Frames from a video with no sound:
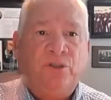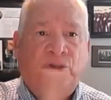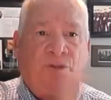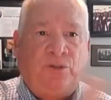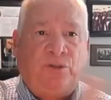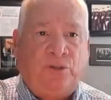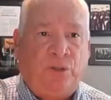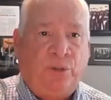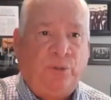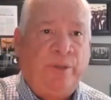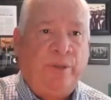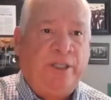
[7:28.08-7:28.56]

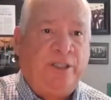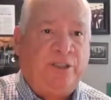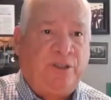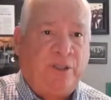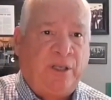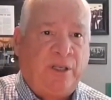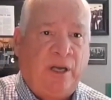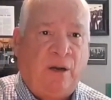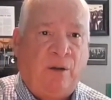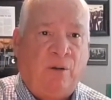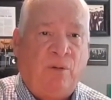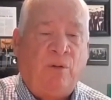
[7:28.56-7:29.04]
two weeks
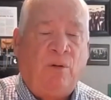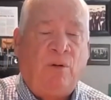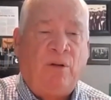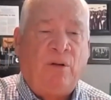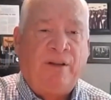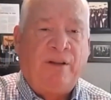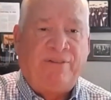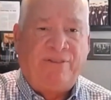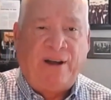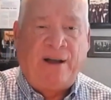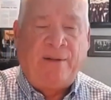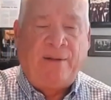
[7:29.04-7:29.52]
ago
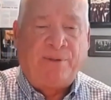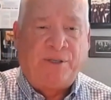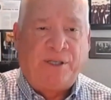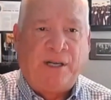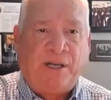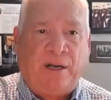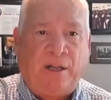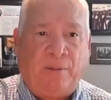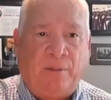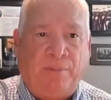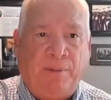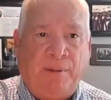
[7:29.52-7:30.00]
only 5%
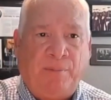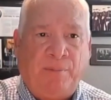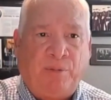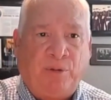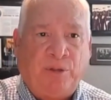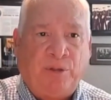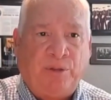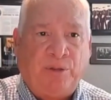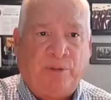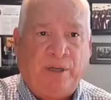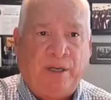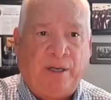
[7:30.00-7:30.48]
of the people
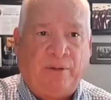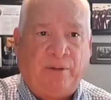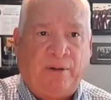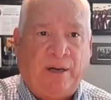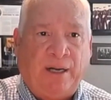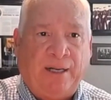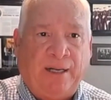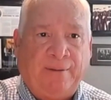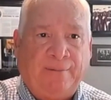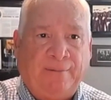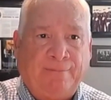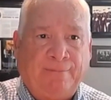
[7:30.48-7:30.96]
were doing it
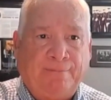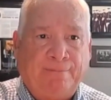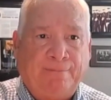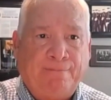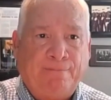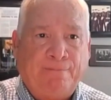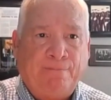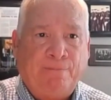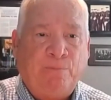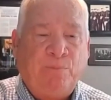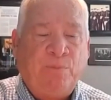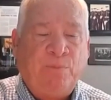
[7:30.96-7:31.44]
right
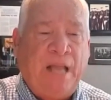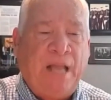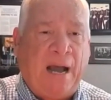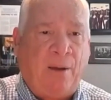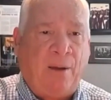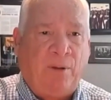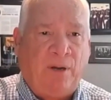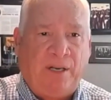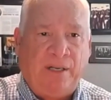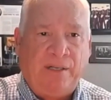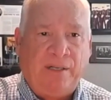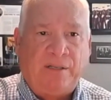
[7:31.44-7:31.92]

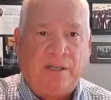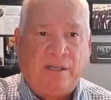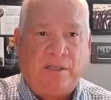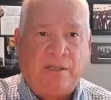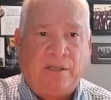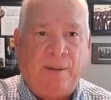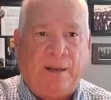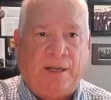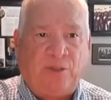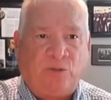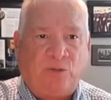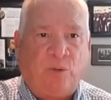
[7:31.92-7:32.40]
now at least it's
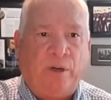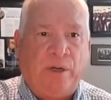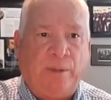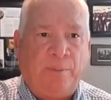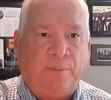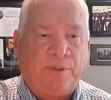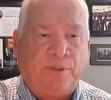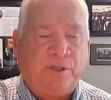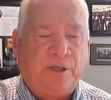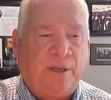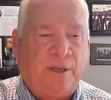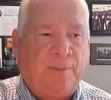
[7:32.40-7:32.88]
about
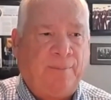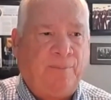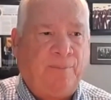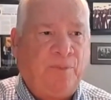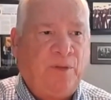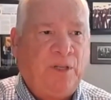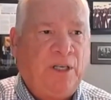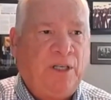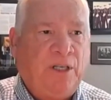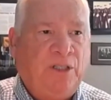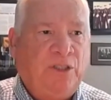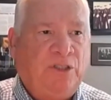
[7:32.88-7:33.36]
20%
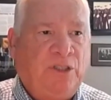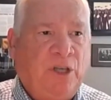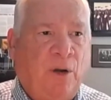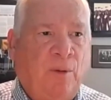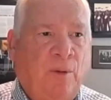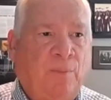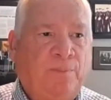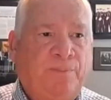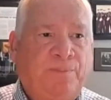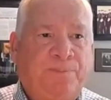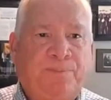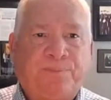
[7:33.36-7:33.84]

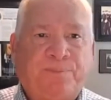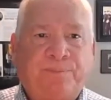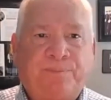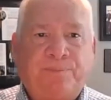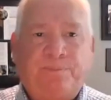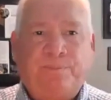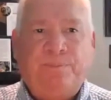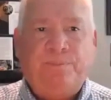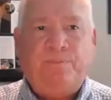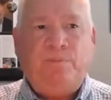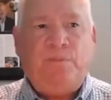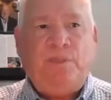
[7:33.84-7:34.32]
so
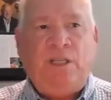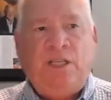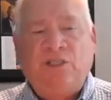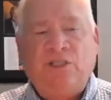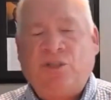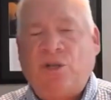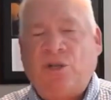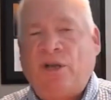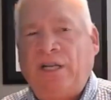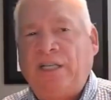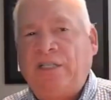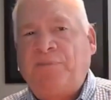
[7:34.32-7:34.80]

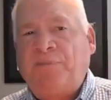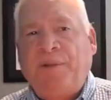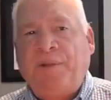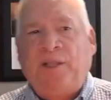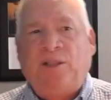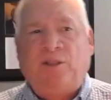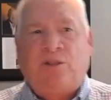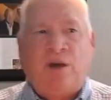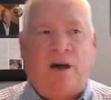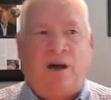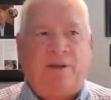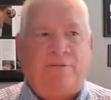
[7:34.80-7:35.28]
so let's be
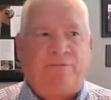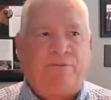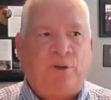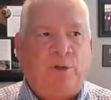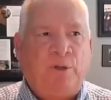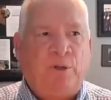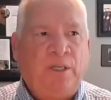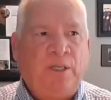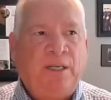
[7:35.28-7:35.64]
thoughtful